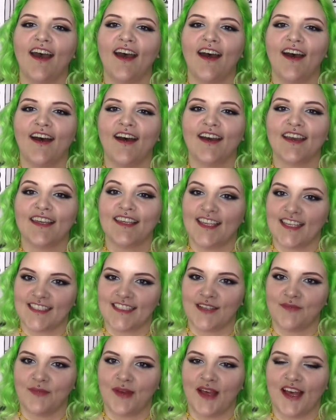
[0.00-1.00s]

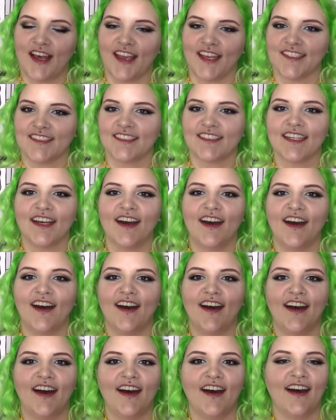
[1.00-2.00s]
Yes, I'm behind.
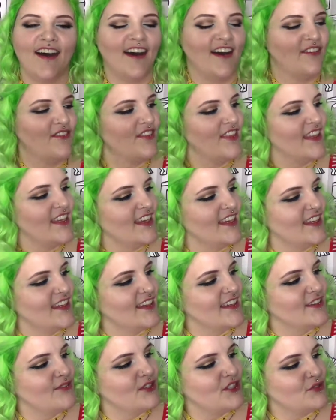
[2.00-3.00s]

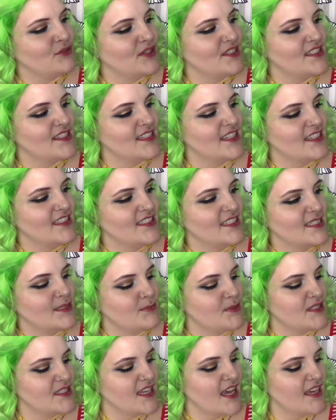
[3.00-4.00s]
Which was the
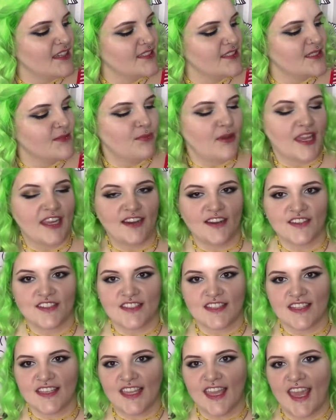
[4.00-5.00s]
Dispossessed by
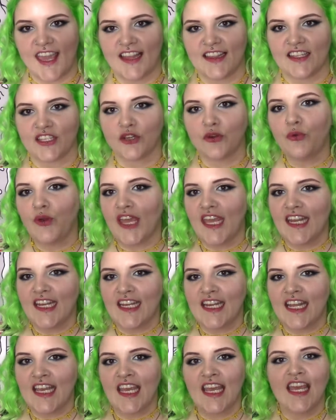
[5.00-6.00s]
Ursula K. Le
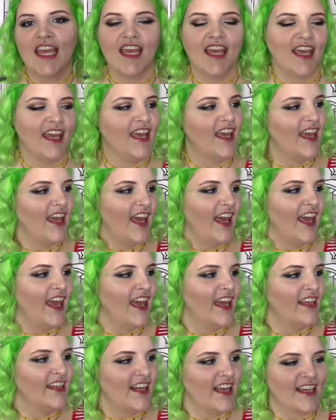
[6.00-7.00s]
Guin,
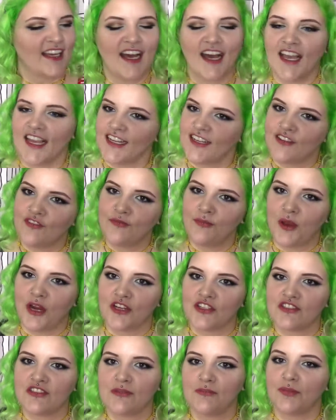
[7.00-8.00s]
and I kind of
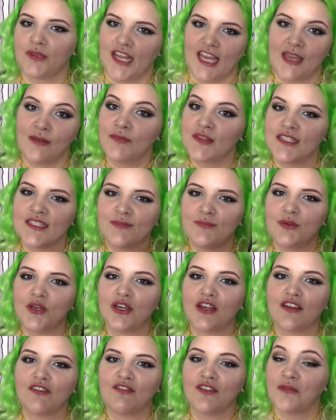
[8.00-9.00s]
partially blame this
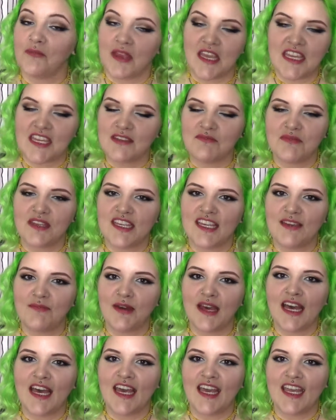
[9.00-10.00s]
book for making me get
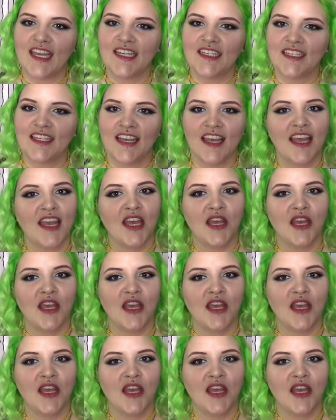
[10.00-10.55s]
behind